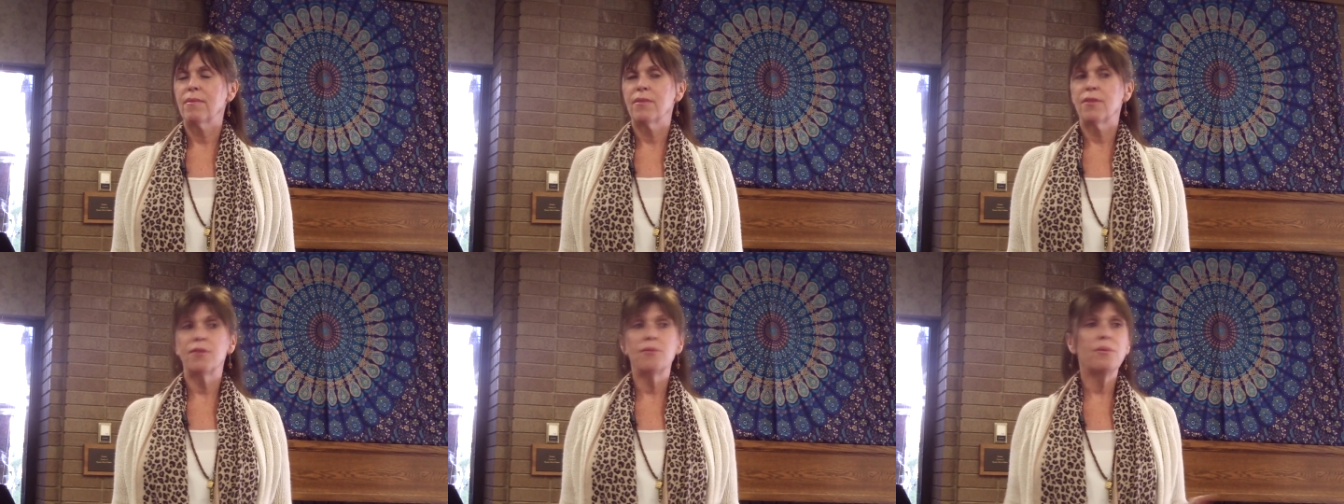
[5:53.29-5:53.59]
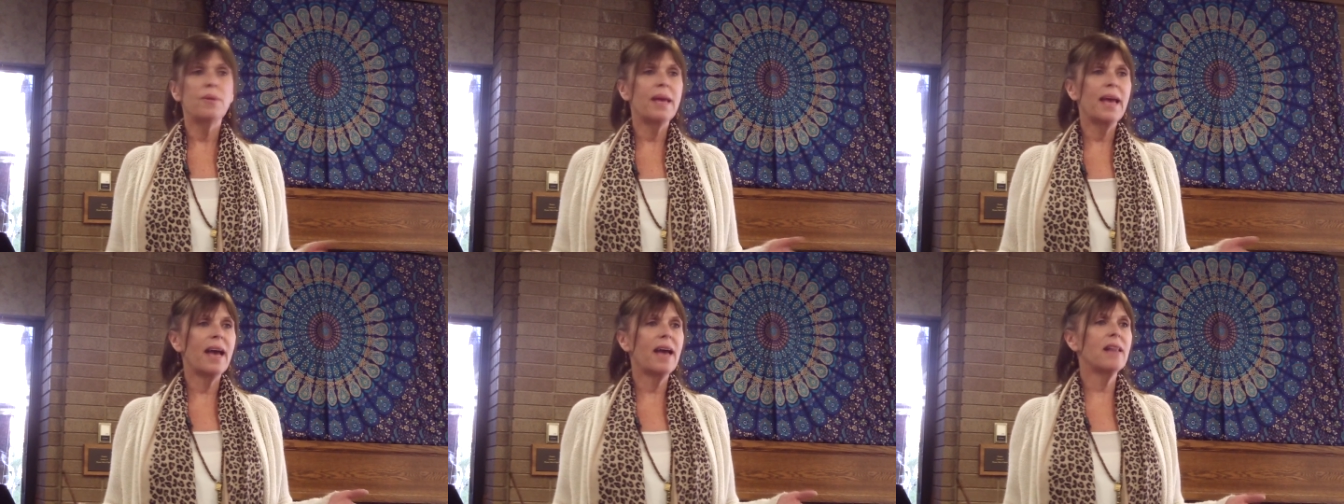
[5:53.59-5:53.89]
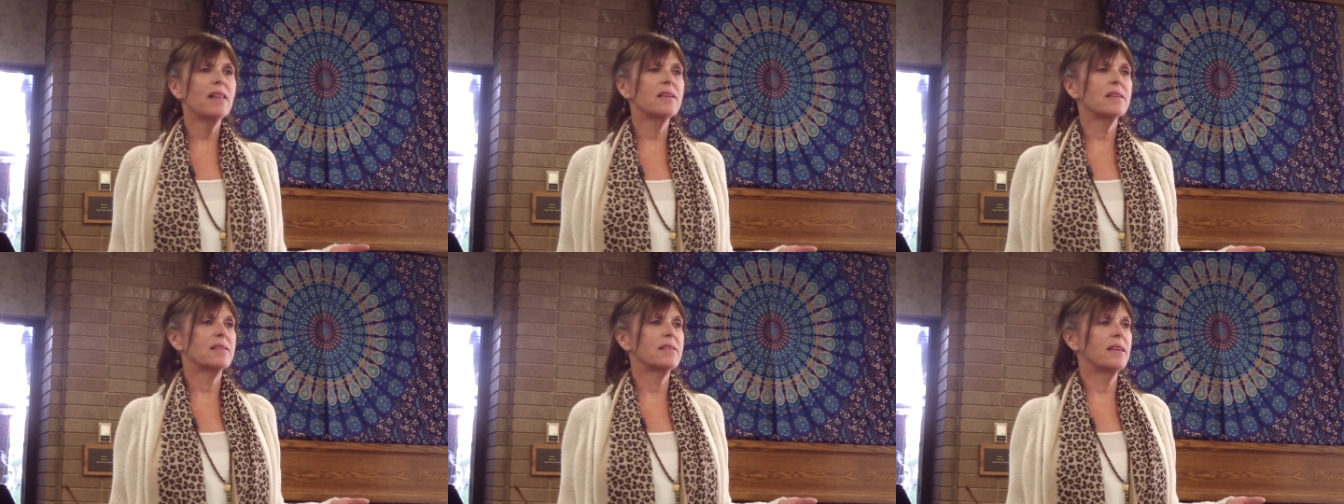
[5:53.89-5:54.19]
to
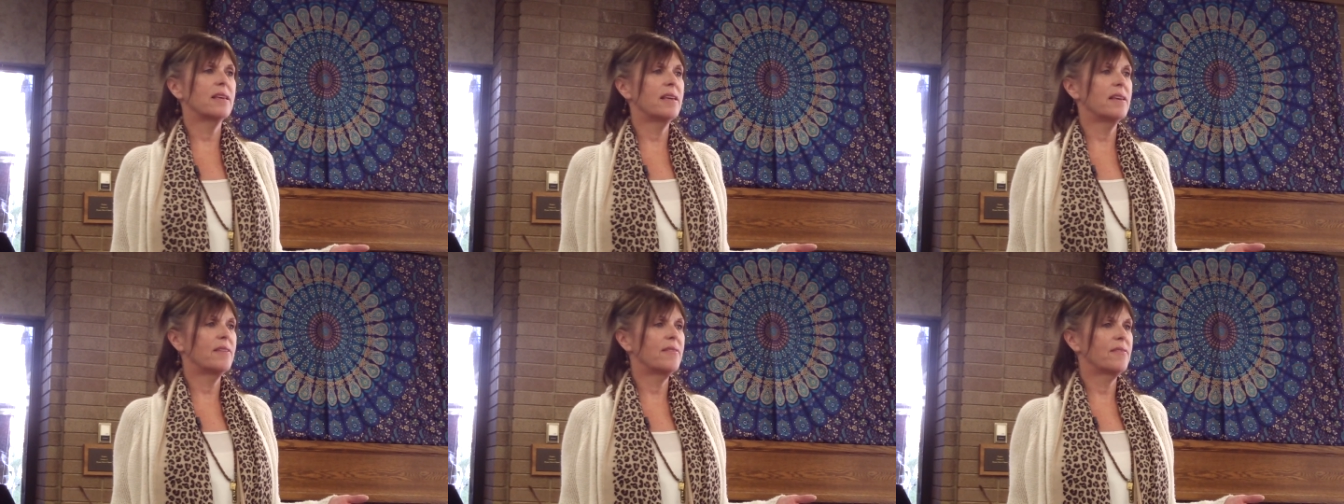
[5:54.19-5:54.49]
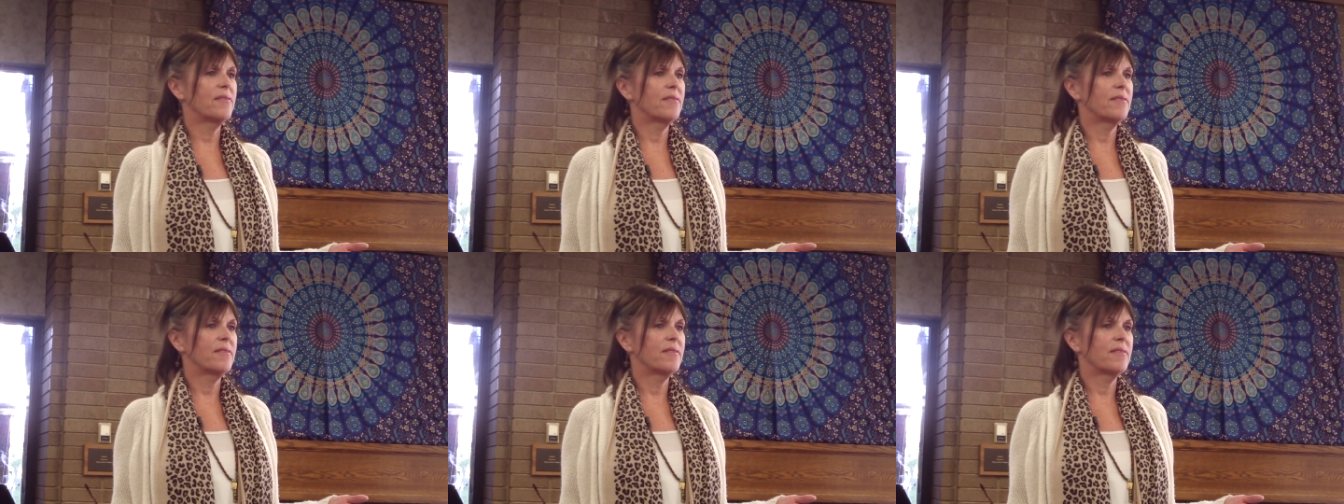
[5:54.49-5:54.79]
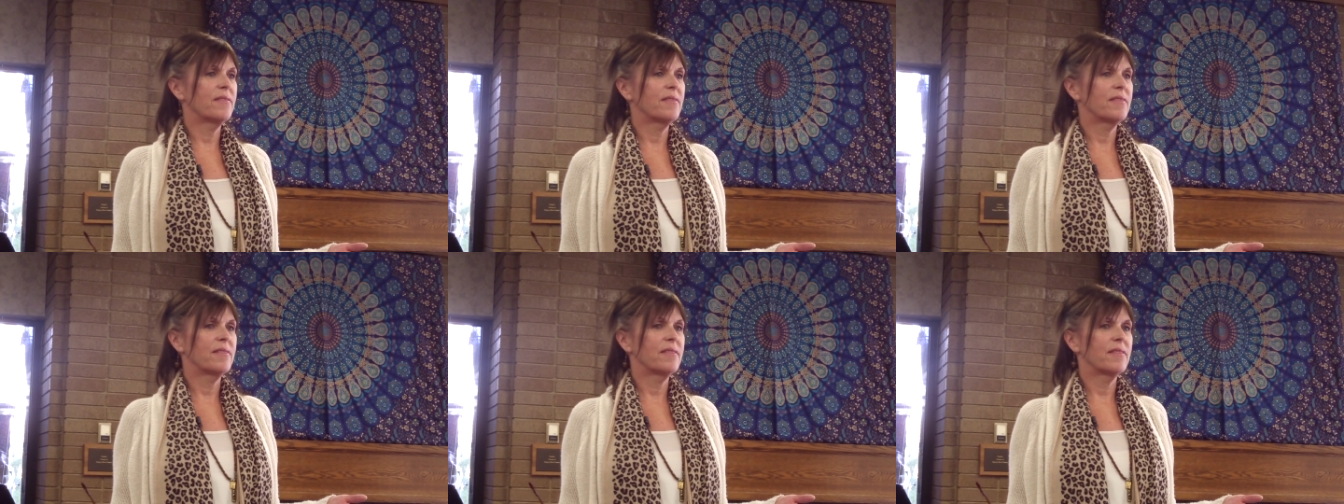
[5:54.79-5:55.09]
reality.
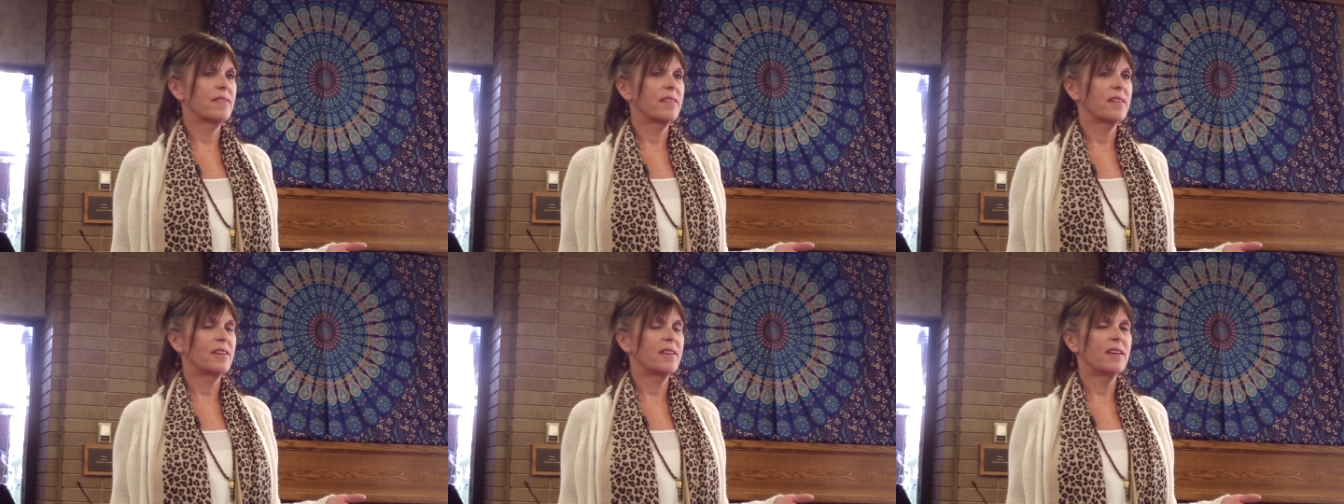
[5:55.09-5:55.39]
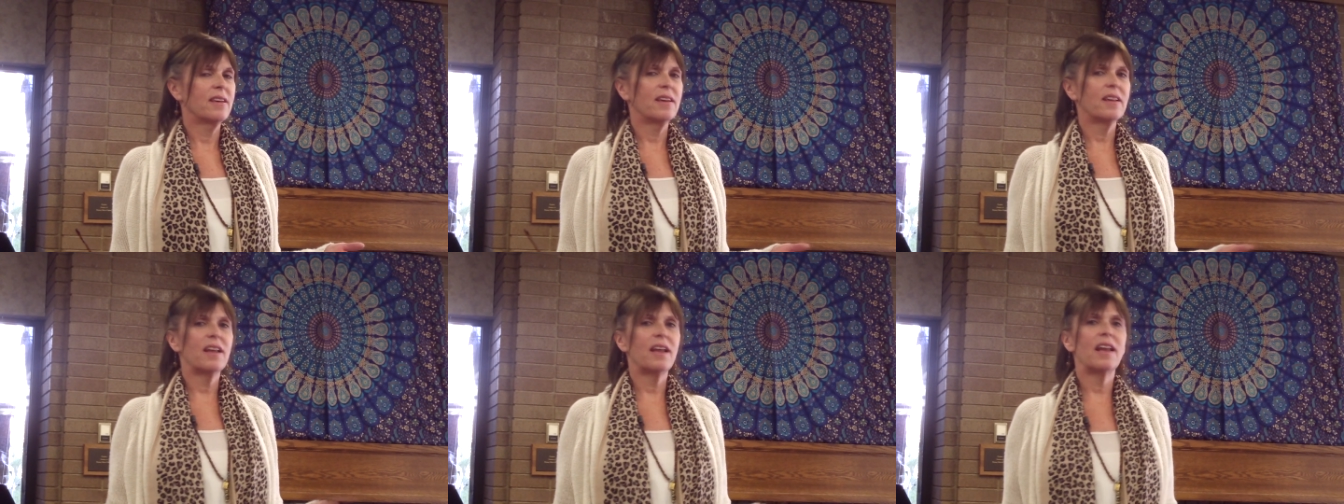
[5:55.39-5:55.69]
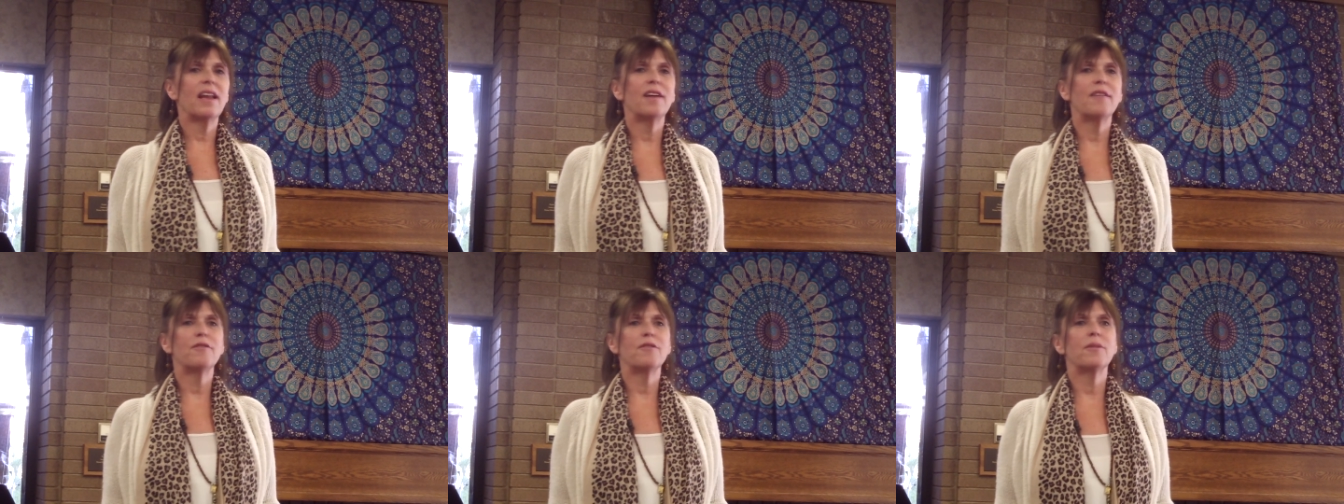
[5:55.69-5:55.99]
And
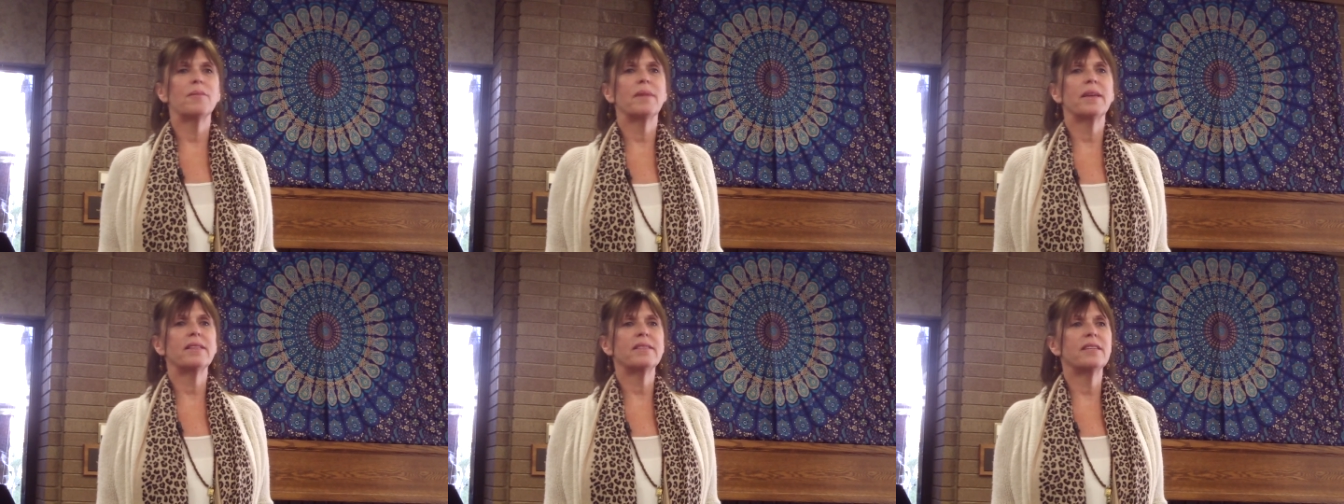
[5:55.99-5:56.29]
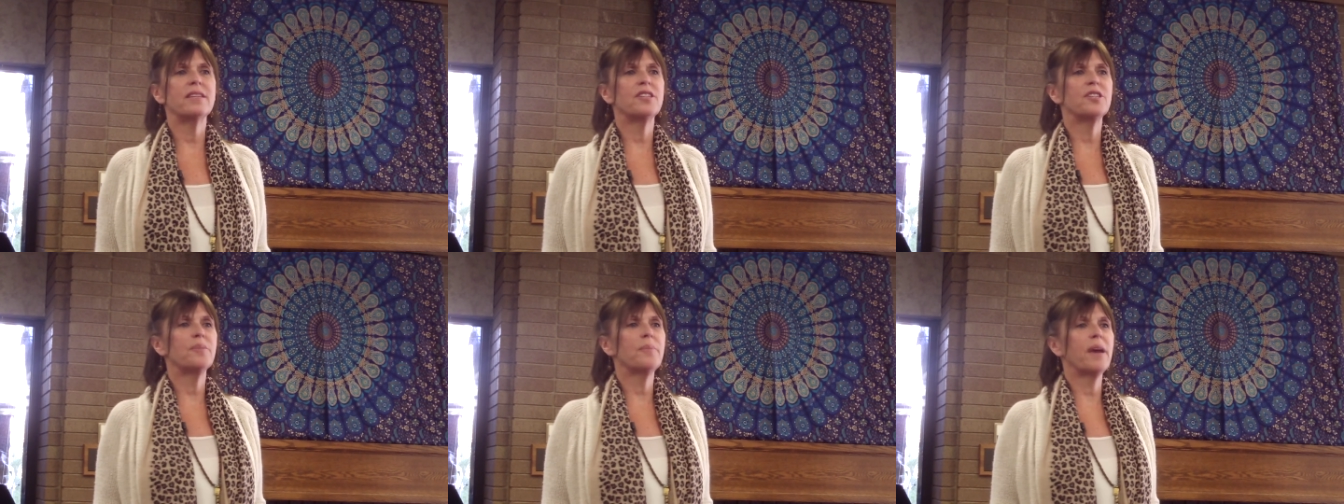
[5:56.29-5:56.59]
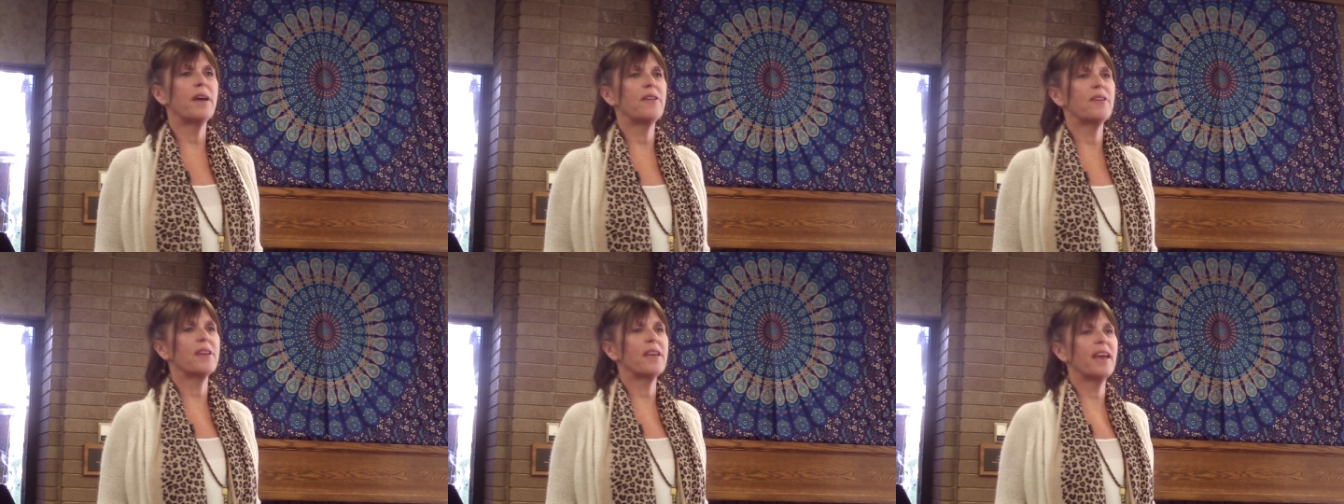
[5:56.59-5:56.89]
I love what my teacher
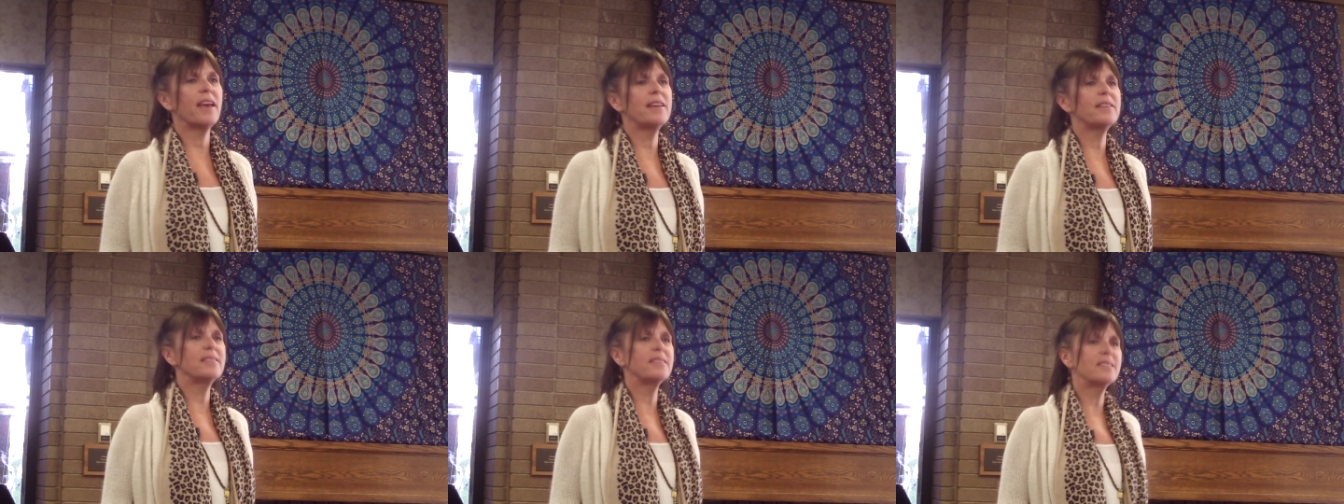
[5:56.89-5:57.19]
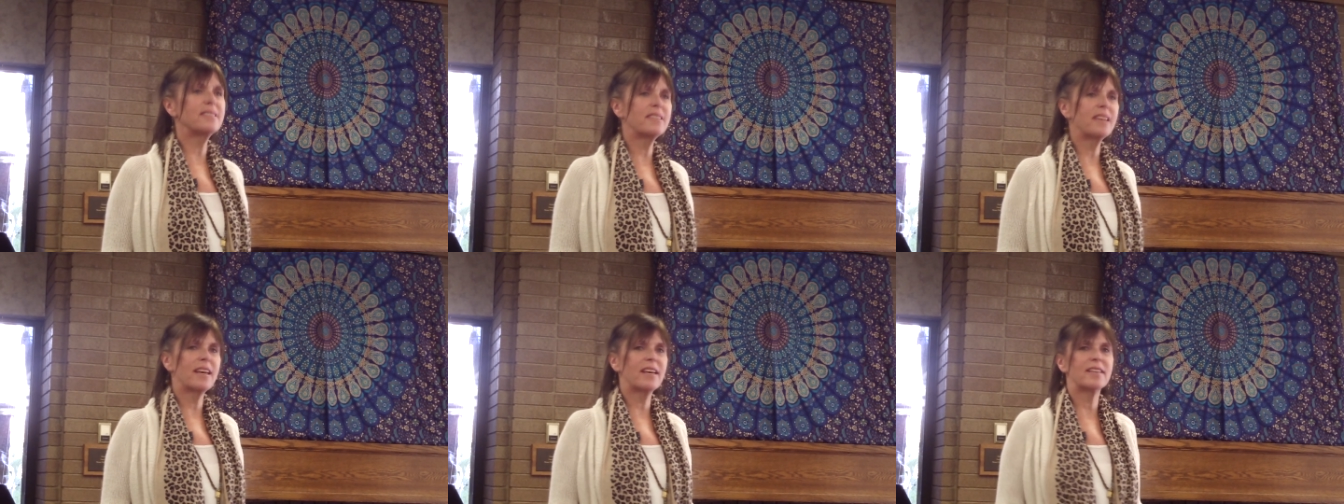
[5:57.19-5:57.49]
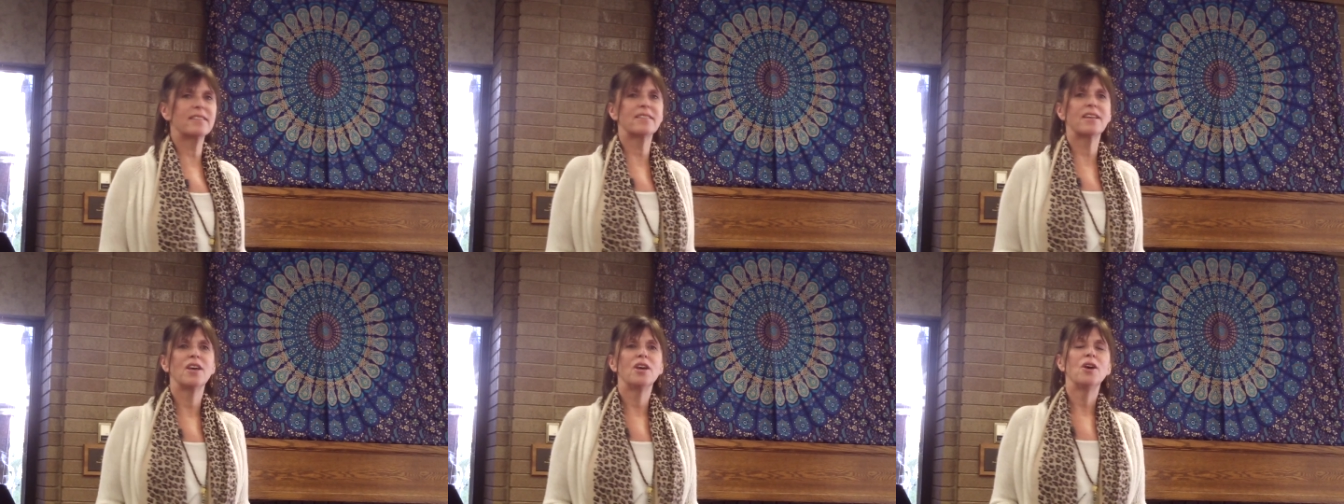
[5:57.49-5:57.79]
Byron Katie
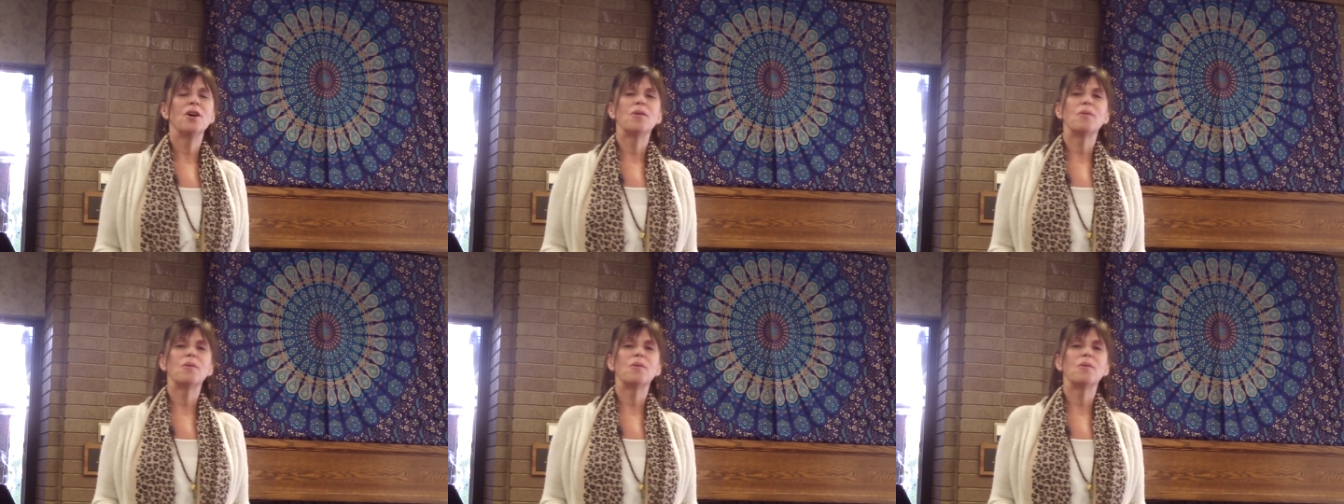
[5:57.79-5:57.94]
says,